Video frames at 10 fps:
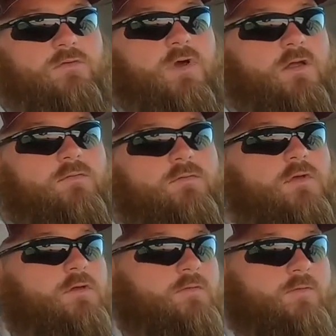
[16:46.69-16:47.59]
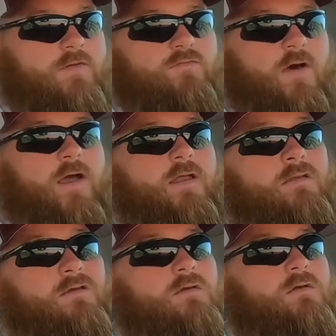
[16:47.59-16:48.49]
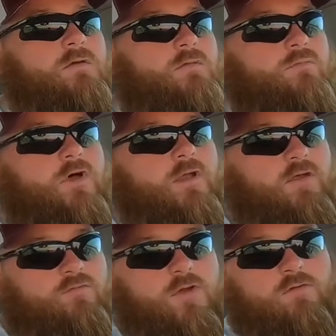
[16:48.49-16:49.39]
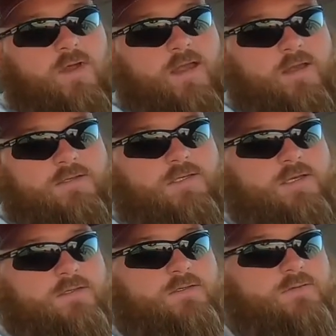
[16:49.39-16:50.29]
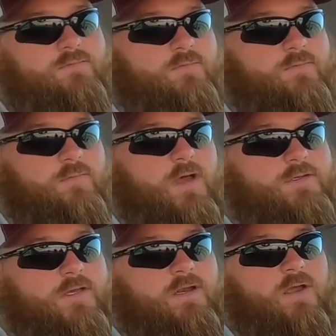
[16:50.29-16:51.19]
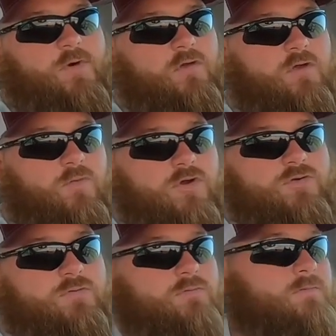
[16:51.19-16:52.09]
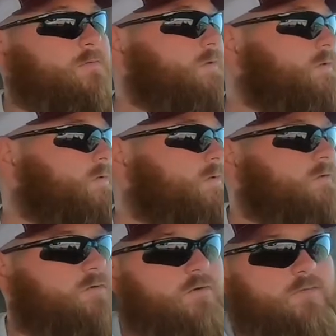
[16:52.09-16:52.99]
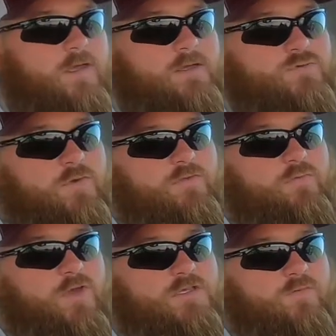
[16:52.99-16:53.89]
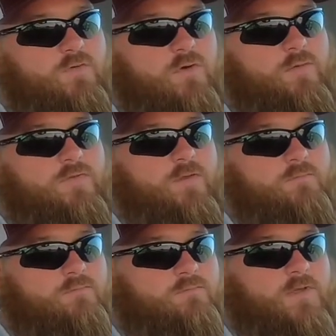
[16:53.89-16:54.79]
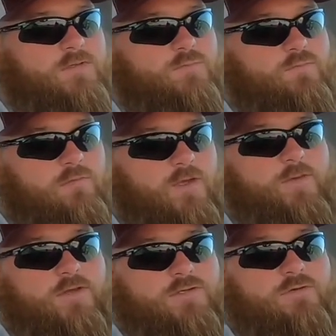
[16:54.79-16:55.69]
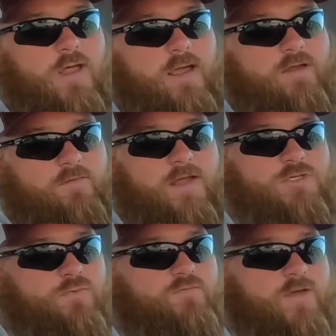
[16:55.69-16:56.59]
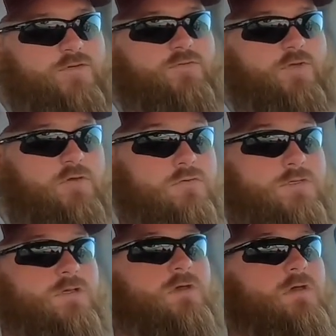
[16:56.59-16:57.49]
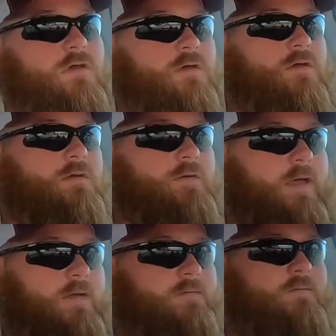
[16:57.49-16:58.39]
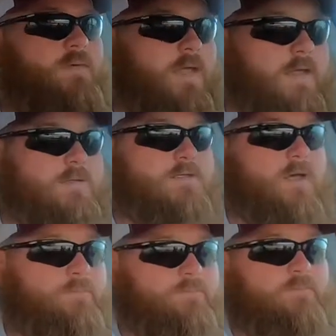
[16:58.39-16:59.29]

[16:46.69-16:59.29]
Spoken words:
Well, that's fine, but if Rental Randy sees us in a Kubota commercial doing things with a piece of equipment that is limited to like advanced professional use, and he ends up,